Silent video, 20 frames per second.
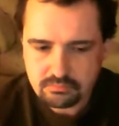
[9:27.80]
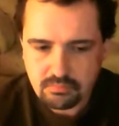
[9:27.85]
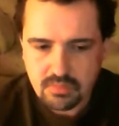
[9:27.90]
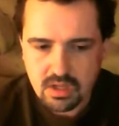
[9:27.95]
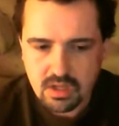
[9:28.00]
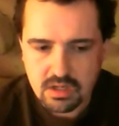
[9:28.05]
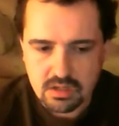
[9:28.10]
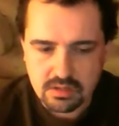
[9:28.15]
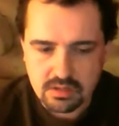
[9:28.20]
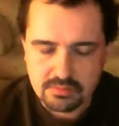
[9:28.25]

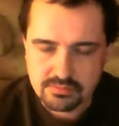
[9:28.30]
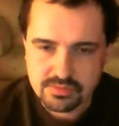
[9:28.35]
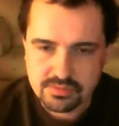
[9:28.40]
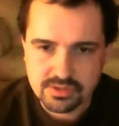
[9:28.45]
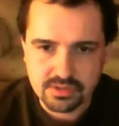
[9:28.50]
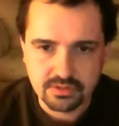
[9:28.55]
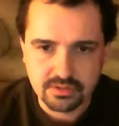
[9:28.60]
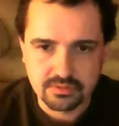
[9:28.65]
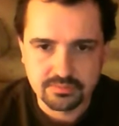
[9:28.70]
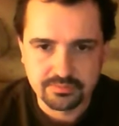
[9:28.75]
Um,
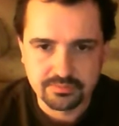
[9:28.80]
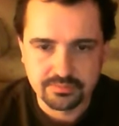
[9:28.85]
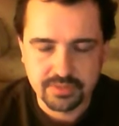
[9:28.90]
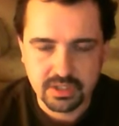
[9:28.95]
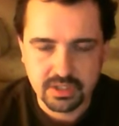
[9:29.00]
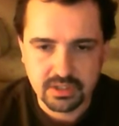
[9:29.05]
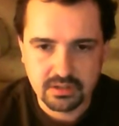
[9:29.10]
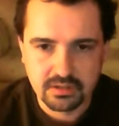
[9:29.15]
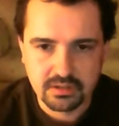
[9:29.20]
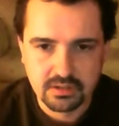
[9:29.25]
so
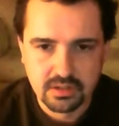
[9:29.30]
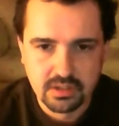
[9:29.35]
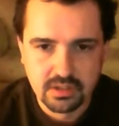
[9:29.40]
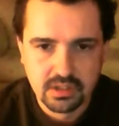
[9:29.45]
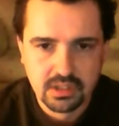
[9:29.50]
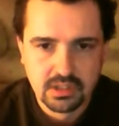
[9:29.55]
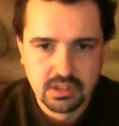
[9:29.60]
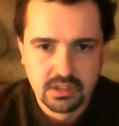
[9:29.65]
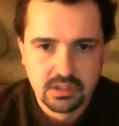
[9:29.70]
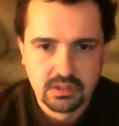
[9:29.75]
yeah,
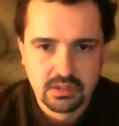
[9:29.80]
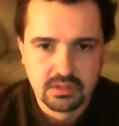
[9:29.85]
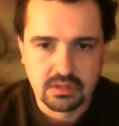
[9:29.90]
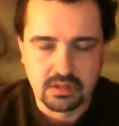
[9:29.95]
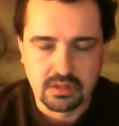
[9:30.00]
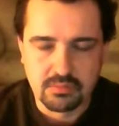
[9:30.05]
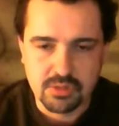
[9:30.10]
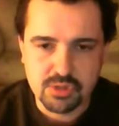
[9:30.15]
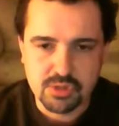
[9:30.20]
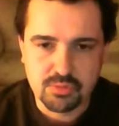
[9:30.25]

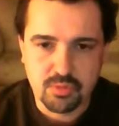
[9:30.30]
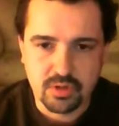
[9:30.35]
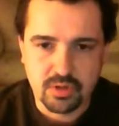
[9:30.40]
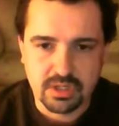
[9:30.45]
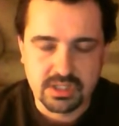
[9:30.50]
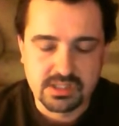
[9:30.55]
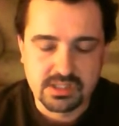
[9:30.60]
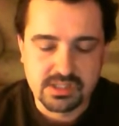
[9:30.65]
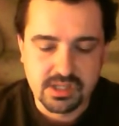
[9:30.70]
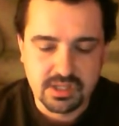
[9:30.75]
not much more I
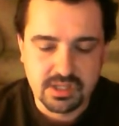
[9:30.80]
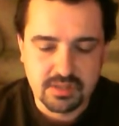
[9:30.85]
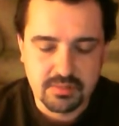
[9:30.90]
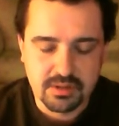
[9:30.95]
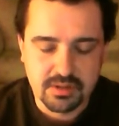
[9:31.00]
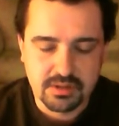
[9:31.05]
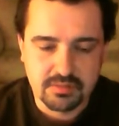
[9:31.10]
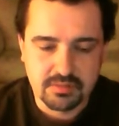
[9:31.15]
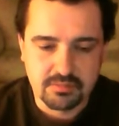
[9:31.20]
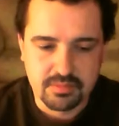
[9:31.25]
can tell you
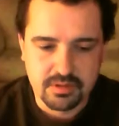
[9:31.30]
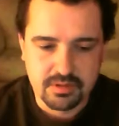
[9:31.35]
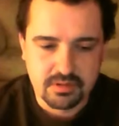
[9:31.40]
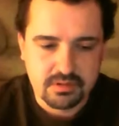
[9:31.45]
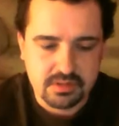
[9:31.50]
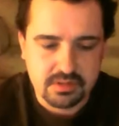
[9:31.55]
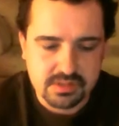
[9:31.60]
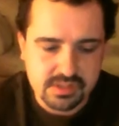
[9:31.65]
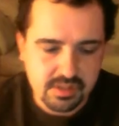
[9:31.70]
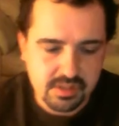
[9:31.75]
about the beer
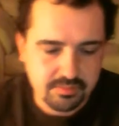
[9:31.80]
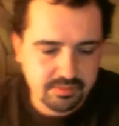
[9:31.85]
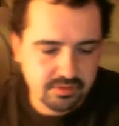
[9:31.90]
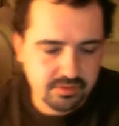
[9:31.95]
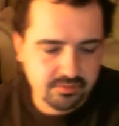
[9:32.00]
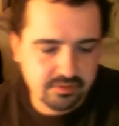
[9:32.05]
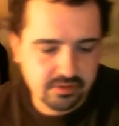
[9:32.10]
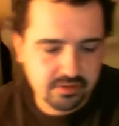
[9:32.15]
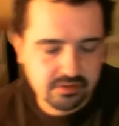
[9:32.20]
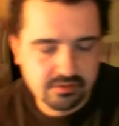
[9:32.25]
except
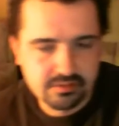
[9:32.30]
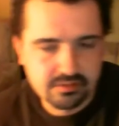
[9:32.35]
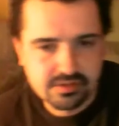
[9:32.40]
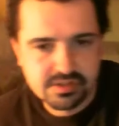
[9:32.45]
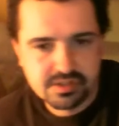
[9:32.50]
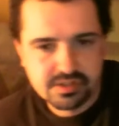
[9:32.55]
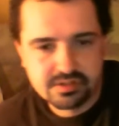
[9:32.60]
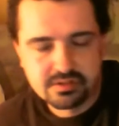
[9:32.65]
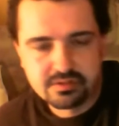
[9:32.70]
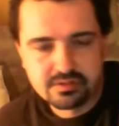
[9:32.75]
if you can
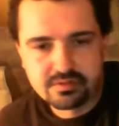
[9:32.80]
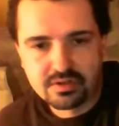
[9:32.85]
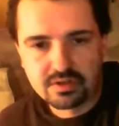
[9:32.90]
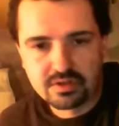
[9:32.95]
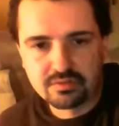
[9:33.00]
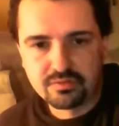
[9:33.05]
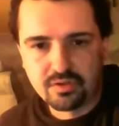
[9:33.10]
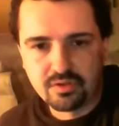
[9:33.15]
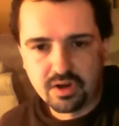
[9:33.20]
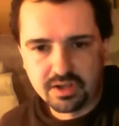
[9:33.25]
if you can
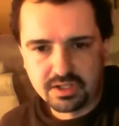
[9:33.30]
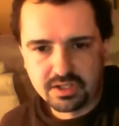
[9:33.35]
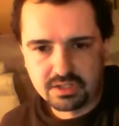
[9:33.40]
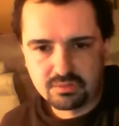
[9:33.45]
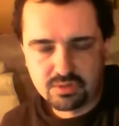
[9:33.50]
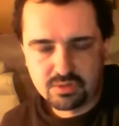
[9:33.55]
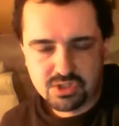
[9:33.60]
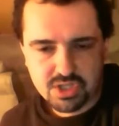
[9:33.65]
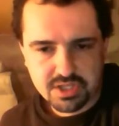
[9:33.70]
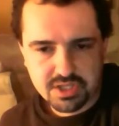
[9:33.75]
find it,
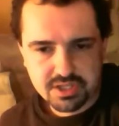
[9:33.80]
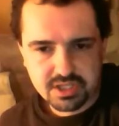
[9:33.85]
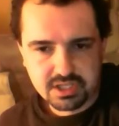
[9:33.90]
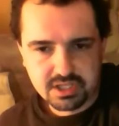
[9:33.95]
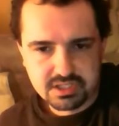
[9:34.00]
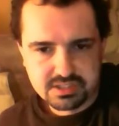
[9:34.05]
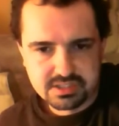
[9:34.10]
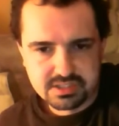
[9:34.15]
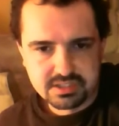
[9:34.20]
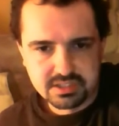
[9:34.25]
which I think
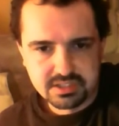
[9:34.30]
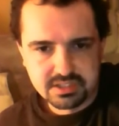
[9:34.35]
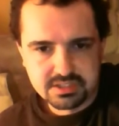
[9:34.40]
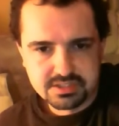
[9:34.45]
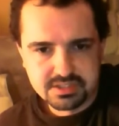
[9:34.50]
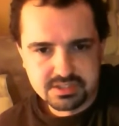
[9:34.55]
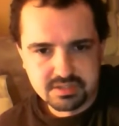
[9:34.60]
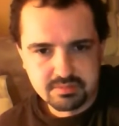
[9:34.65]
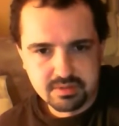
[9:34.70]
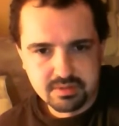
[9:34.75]
is in the
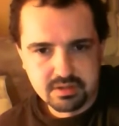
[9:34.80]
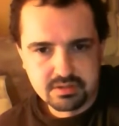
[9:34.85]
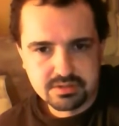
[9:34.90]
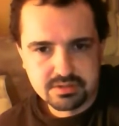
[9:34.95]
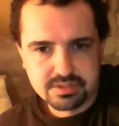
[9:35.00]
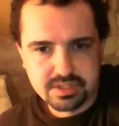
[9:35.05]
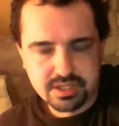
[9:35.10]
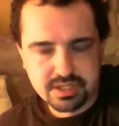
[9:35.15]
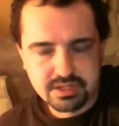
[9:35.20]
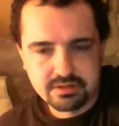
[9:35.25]
LCBOs
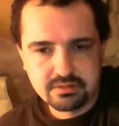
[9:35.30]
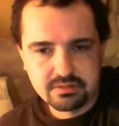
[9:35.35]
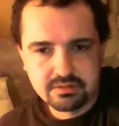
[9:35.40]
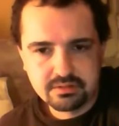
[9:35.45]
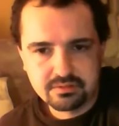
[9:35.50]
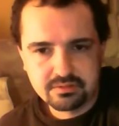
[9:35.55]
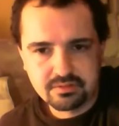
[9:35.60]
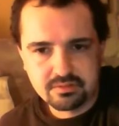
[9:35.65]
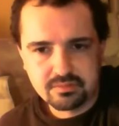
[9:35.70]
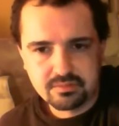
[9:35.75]
now,
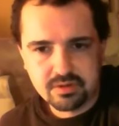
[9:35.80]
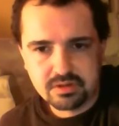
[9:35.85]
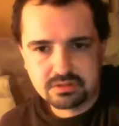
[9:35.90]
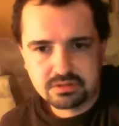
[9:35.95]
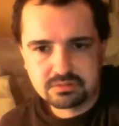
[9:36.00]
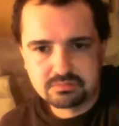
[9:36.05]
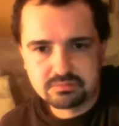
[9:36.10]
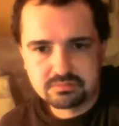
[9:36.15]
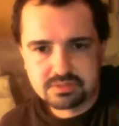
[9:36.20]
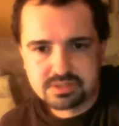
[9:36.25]
if I'm not
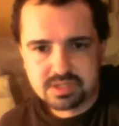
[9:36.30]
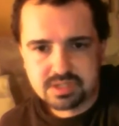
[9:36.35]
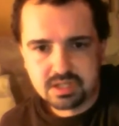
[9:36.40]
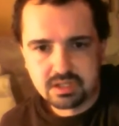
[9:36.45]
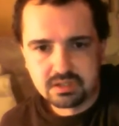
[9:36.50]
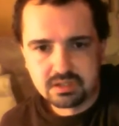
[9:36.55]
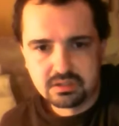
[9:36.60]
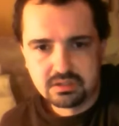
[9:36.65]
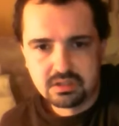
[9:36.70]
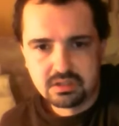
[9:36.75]
mistaken.